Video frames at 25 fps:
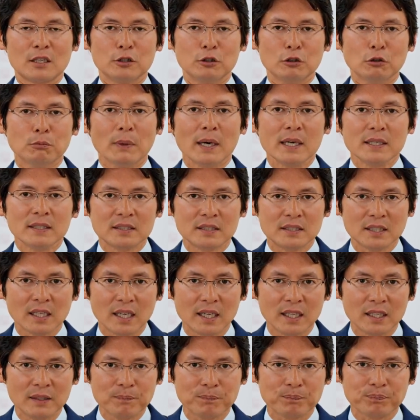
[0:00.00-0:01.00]
You might
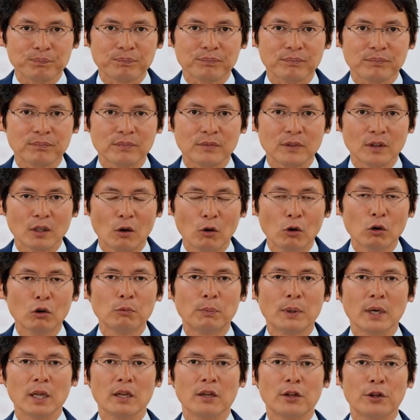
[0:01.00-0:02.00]
say, oh,
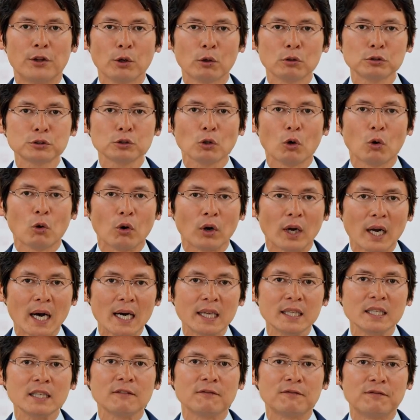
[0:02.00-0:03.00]
but those
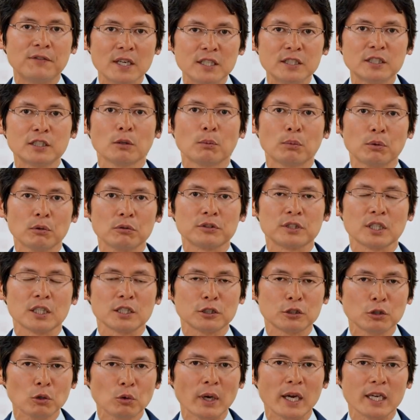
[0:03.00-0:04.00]
organic vegetables are
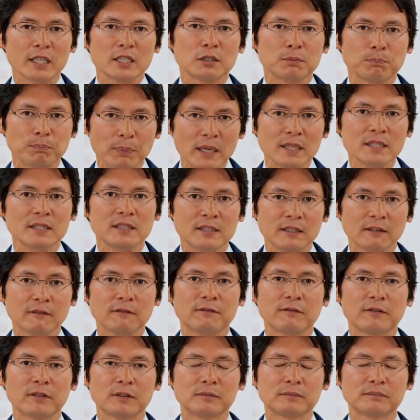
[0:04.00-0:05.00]
so
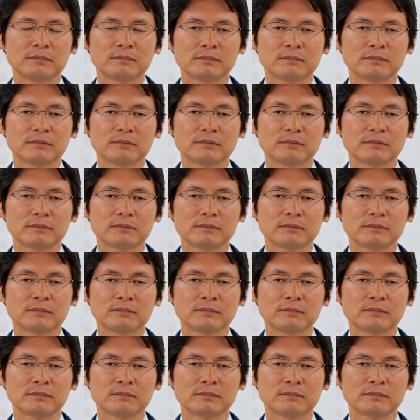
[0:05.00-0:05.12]
expensive.